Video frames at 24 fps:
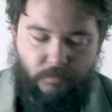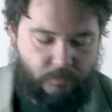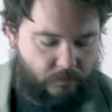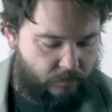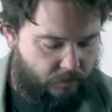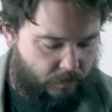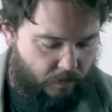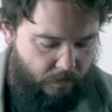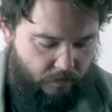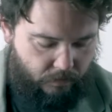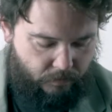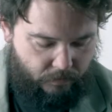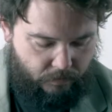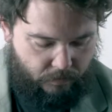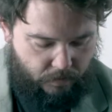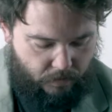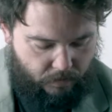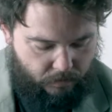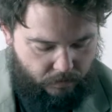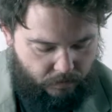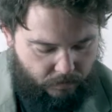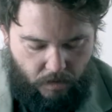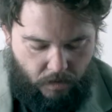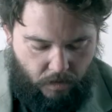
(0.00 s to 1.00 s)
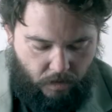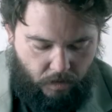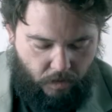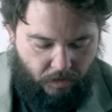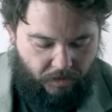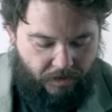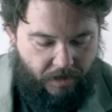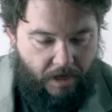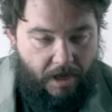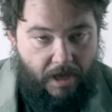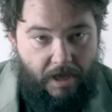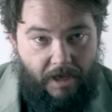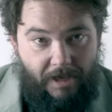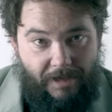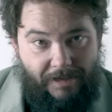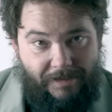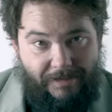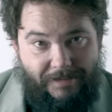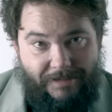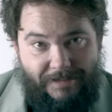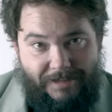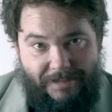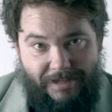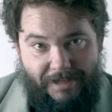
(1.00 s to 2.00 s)
yeah, nice.
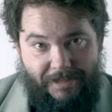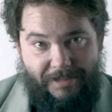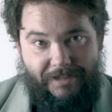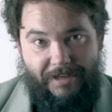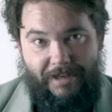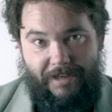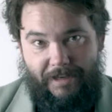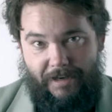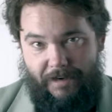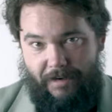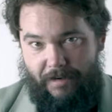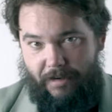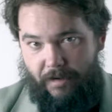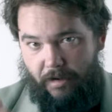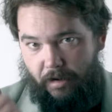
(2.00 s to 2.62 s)
Arcane Signet.